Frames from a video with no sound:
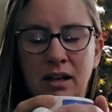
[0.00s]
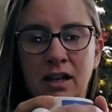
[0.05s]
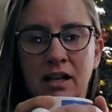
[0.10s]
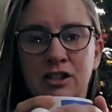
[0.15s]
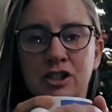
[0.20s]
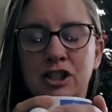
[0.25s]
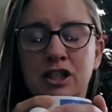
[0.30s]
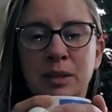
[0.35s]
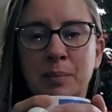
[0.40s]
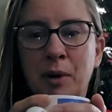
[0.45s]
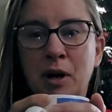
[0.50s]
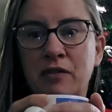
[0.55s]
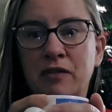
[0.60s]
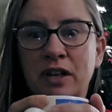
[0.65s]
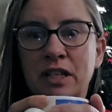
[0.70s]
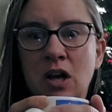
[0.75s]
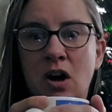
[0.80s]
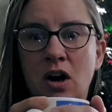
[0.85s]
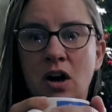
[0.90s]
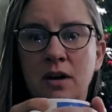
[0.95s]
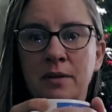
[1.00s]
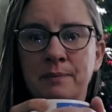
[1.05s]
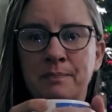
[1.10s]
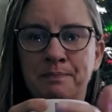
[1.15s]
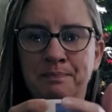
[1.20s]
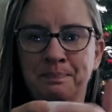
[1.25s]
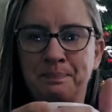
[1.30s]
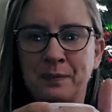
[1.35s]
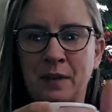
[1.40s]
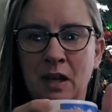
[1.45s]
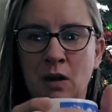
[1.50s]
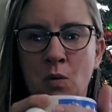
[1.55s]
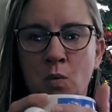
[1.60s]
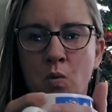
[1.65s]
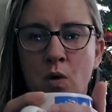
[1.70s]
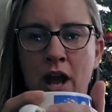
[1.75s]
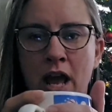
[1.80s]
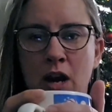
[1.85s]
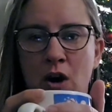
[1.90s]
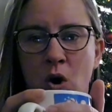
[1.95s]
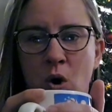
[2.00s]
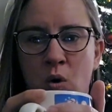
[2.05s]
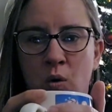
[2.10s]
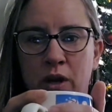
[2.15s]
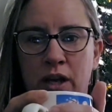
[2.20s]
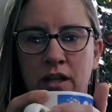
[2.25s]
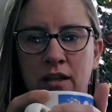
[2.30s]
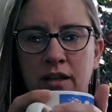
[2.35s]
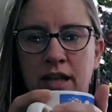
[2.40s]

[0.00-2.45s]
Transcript: just the perfect way to hold it.